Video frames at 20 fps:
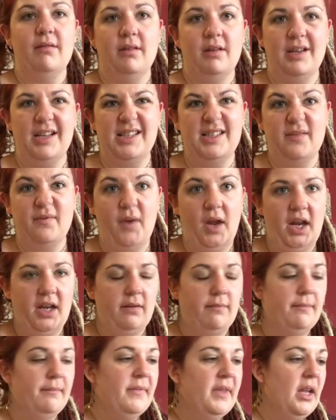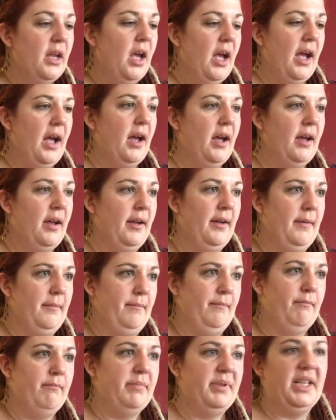it's fine.
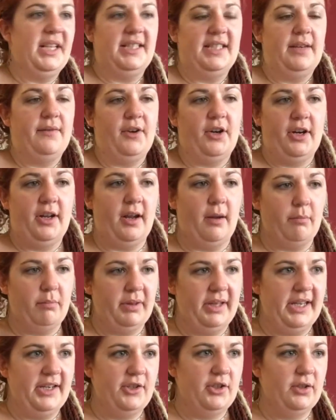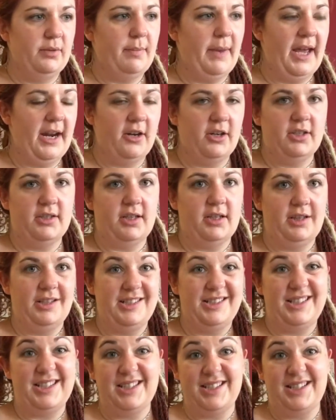Plus I've already got bleach spatters on
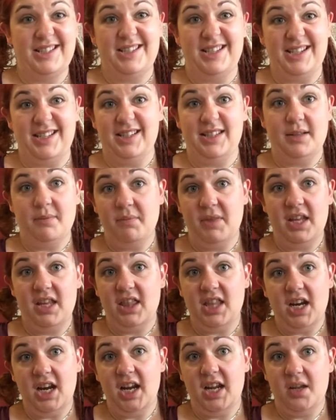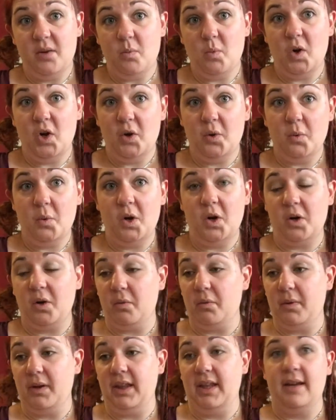this because it's not something that I can wear to work,
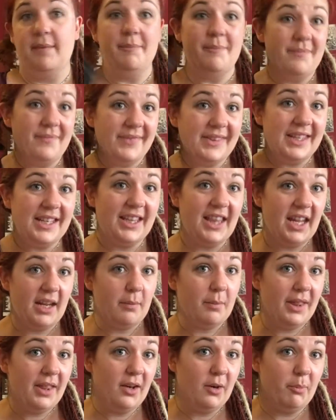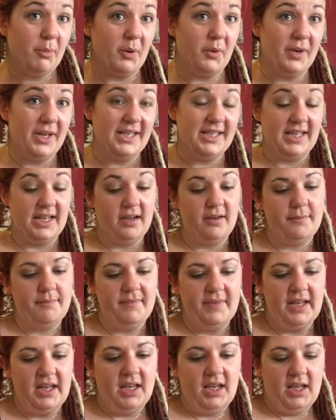really. You like my little ponytail?
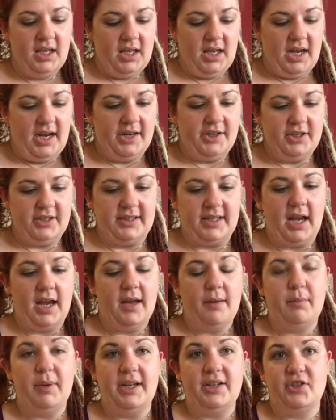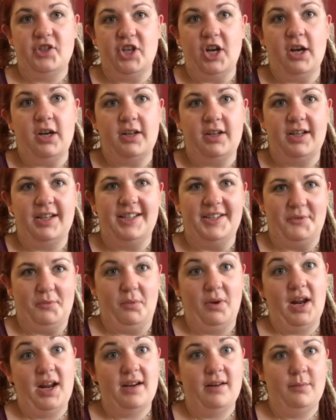I just cut a big chunk
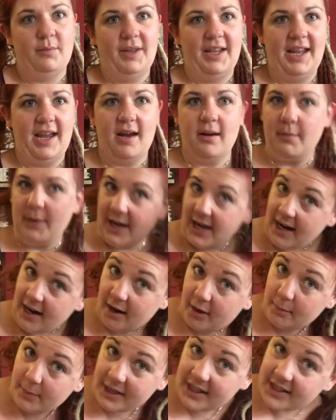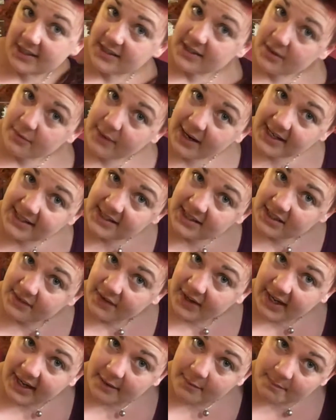randomly out of my hair because the rest of
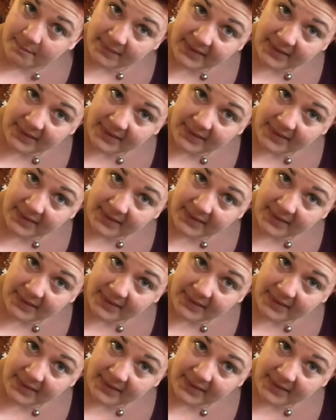it